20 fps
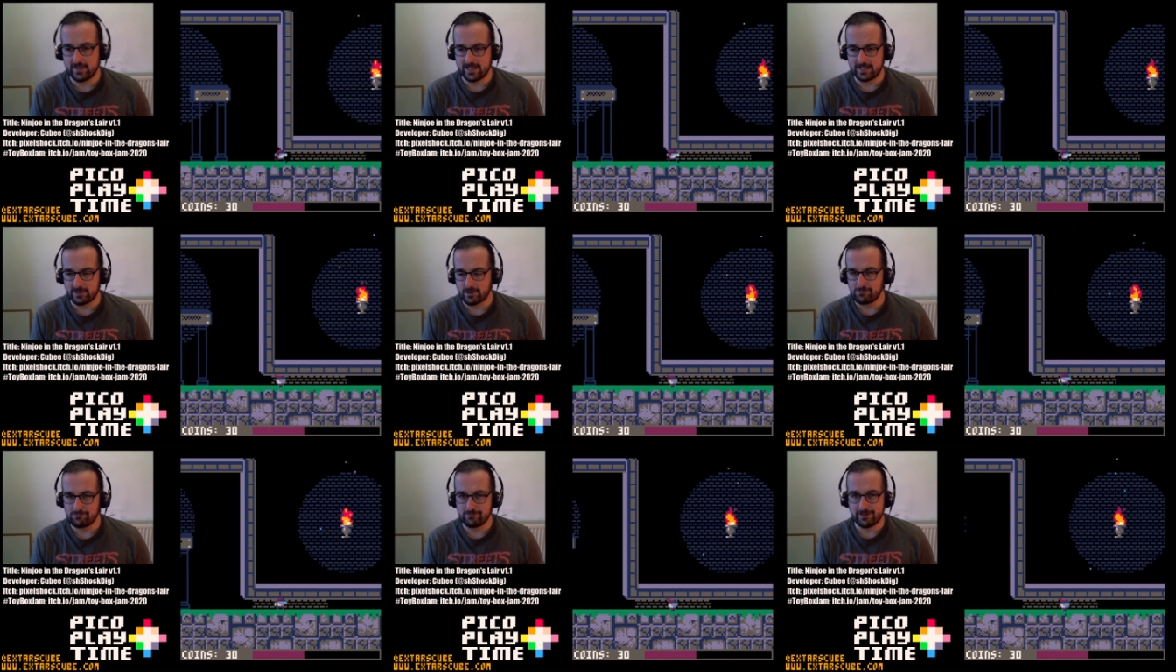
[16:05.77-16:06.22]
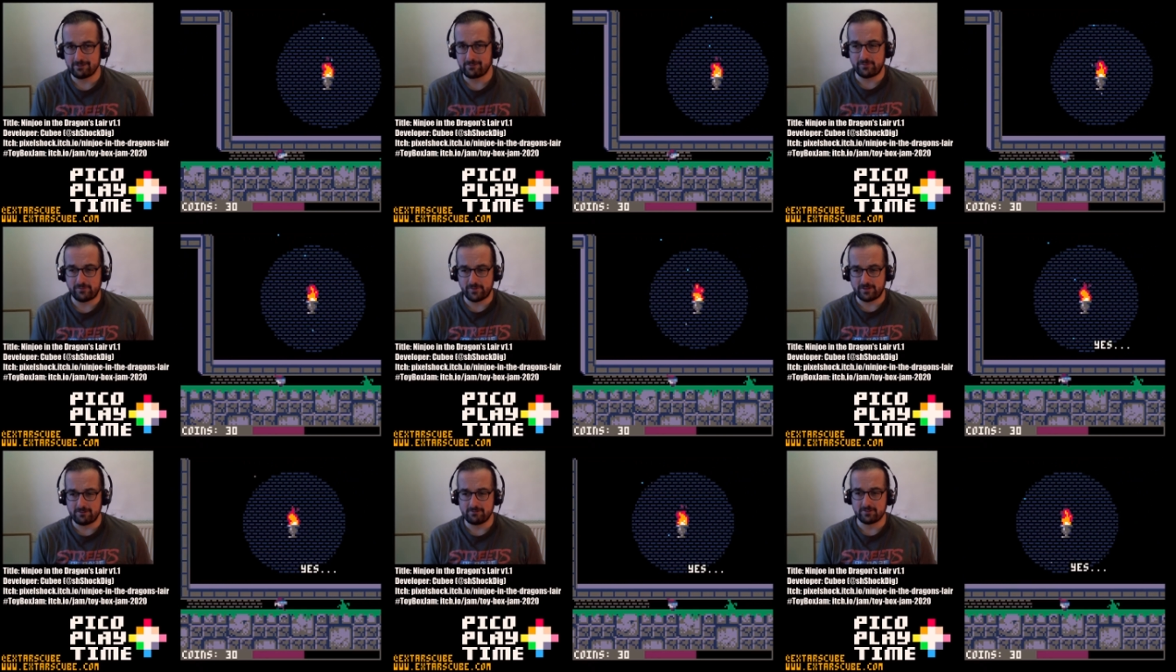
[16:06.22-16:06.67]
I don't really
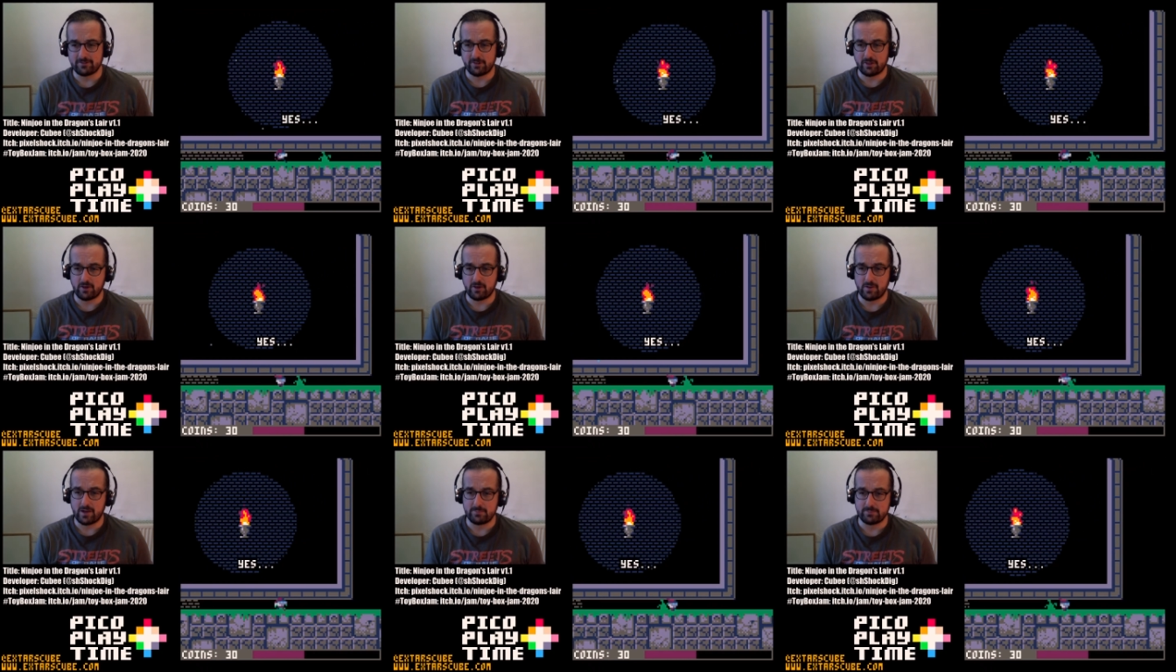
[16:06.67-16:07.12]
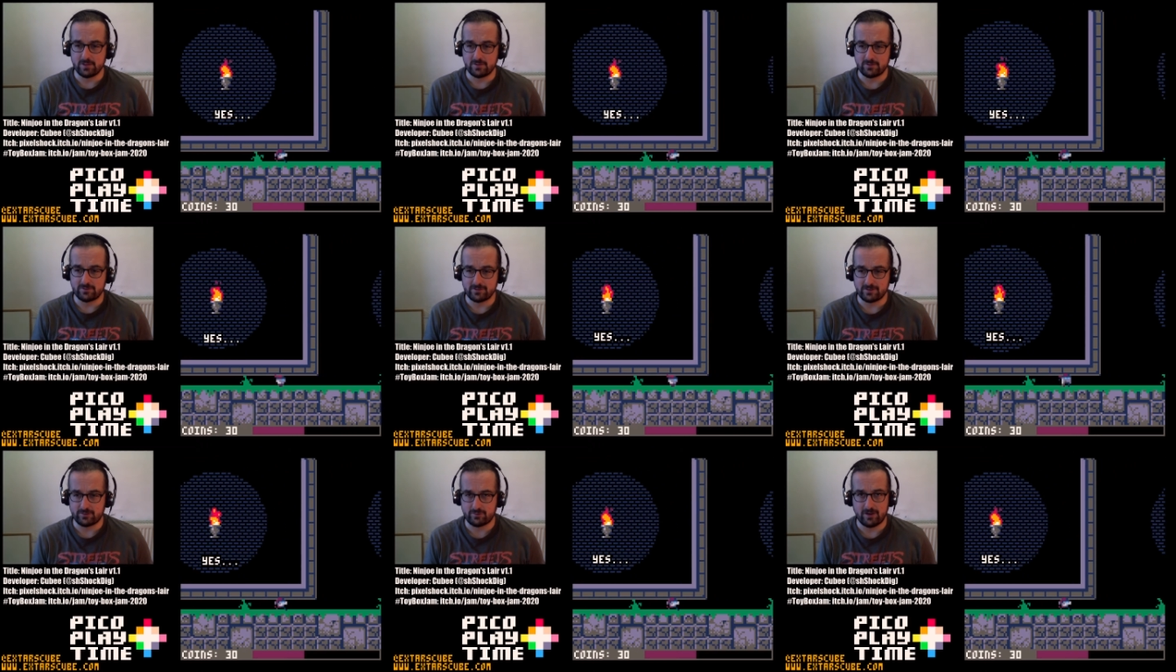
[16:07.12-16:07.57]
feel as though I'm
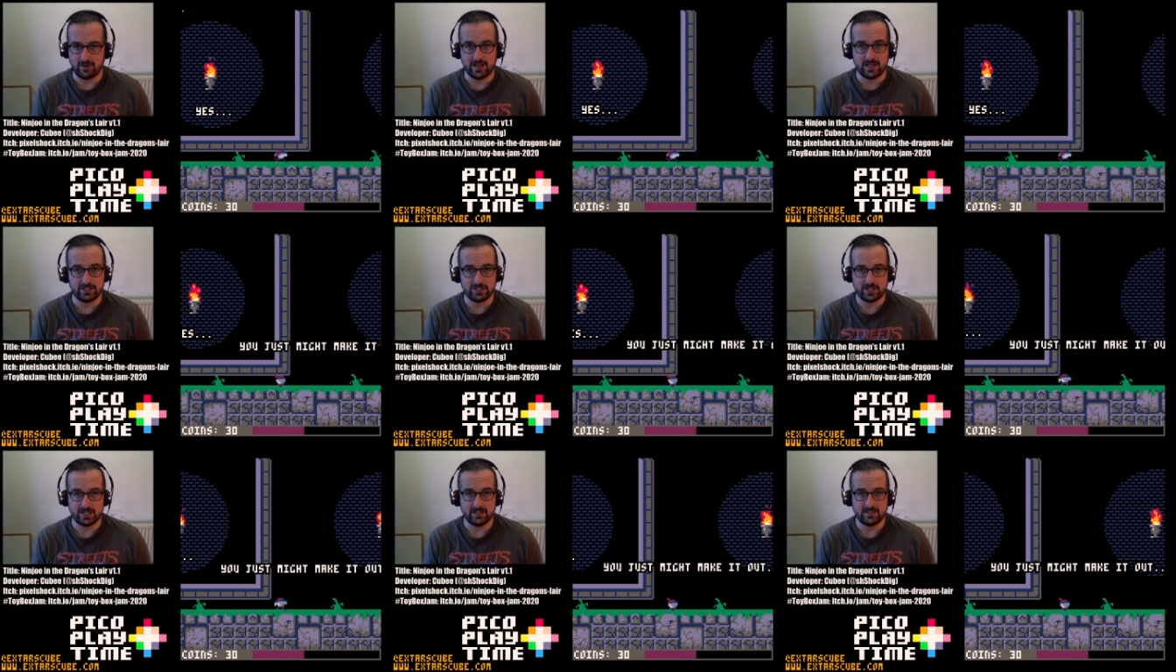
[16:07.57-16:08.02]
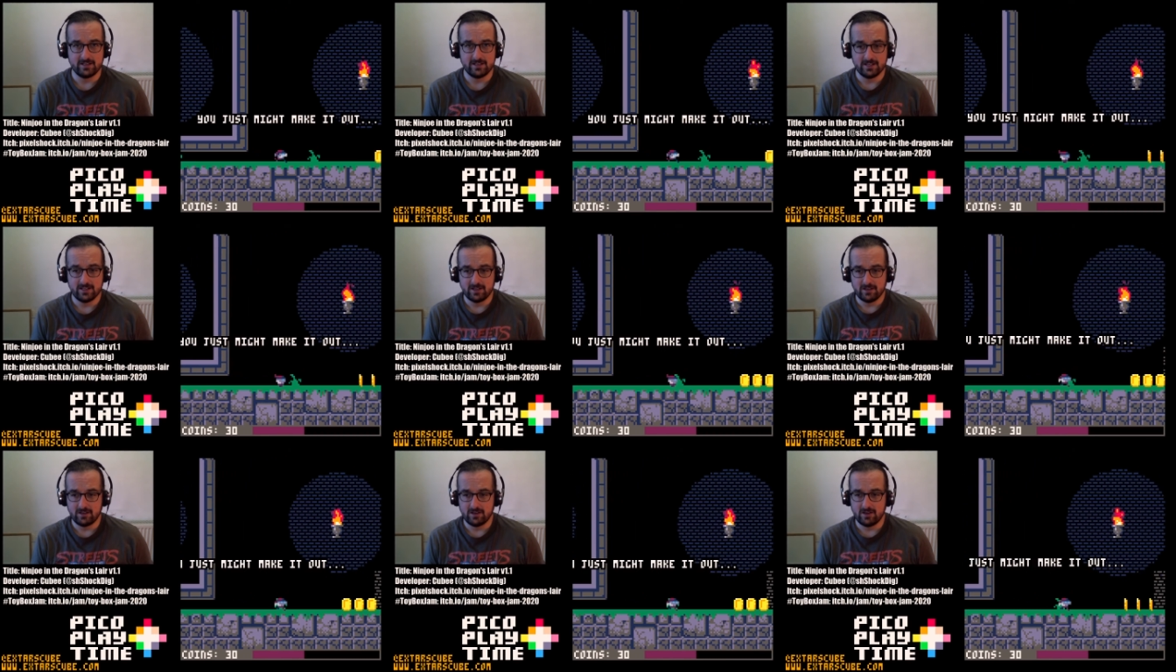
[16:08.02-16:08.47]
using a strategy
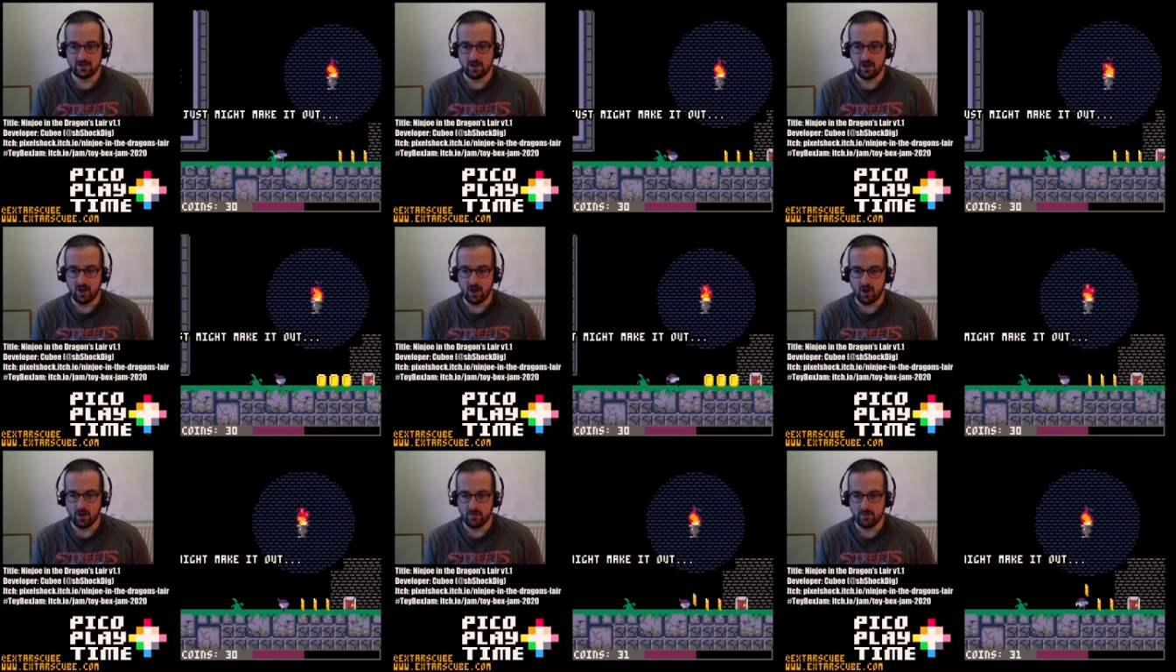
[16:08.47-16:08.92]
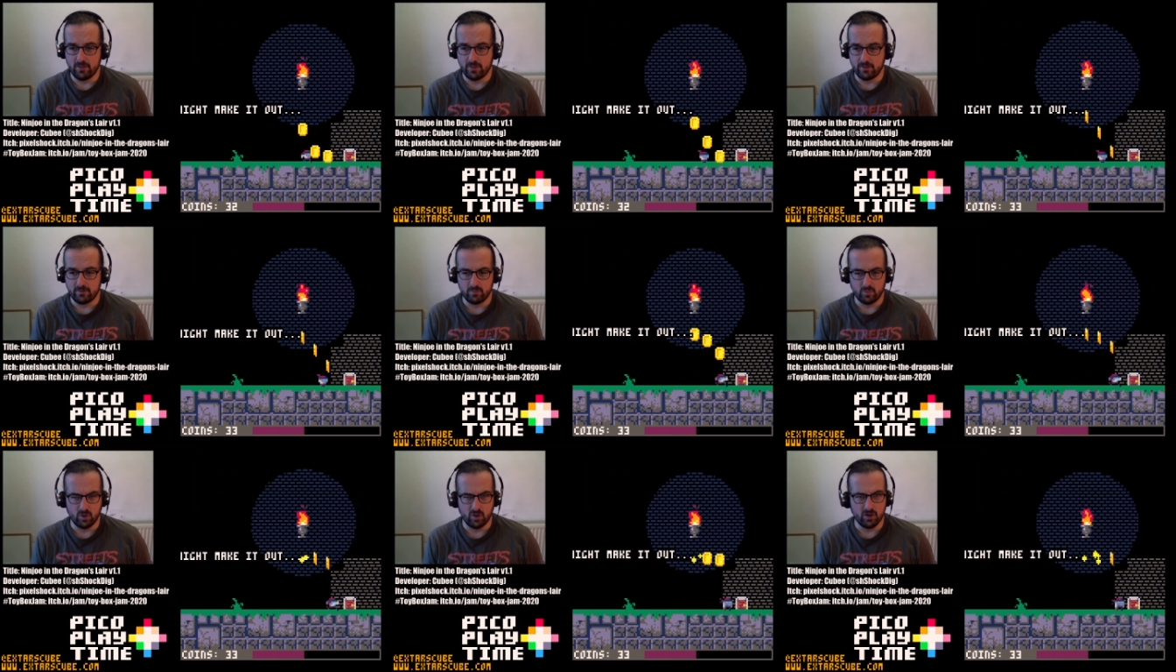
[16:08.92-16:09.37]

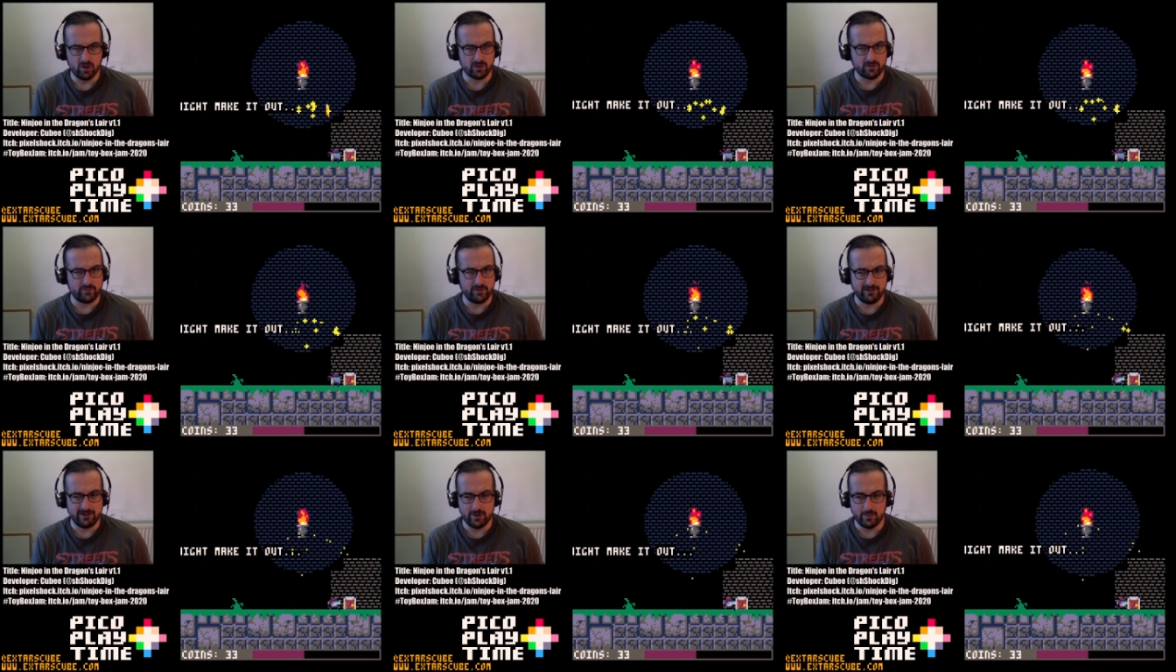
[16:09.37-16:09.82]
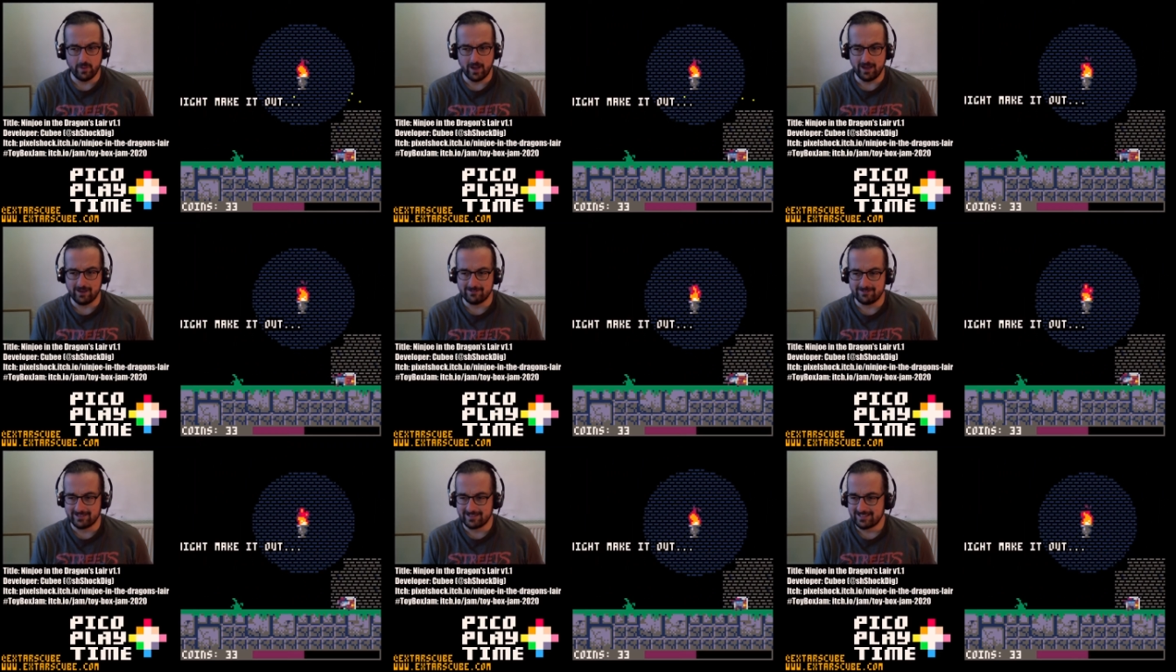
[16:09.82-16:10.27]
that works very
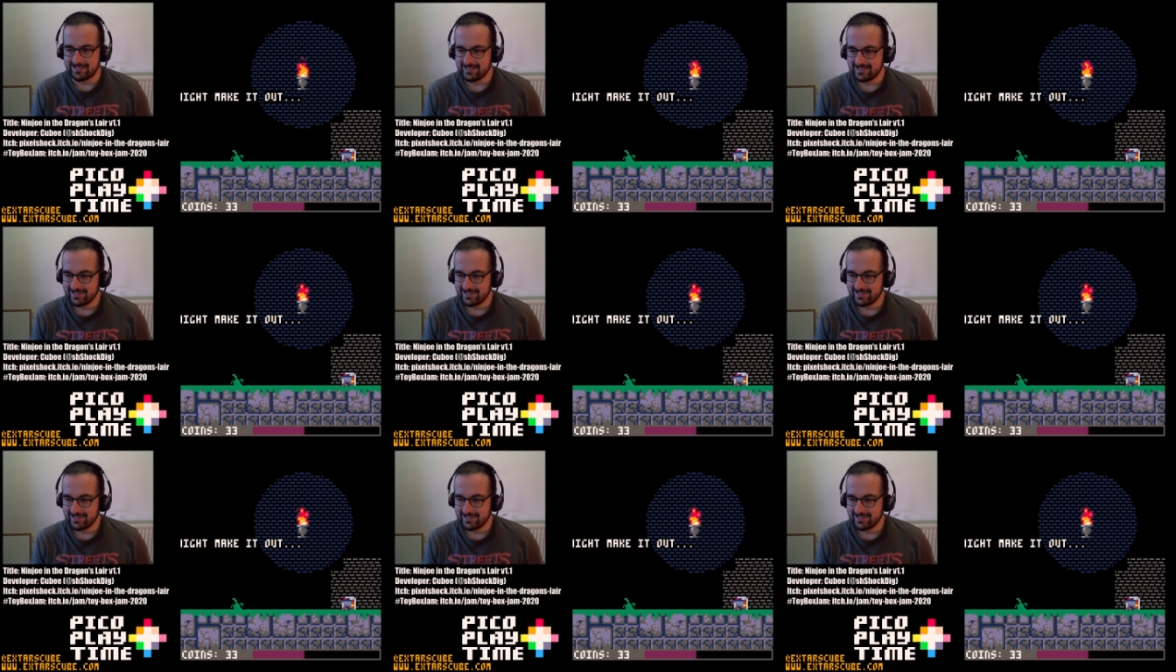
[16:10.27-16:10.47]
well,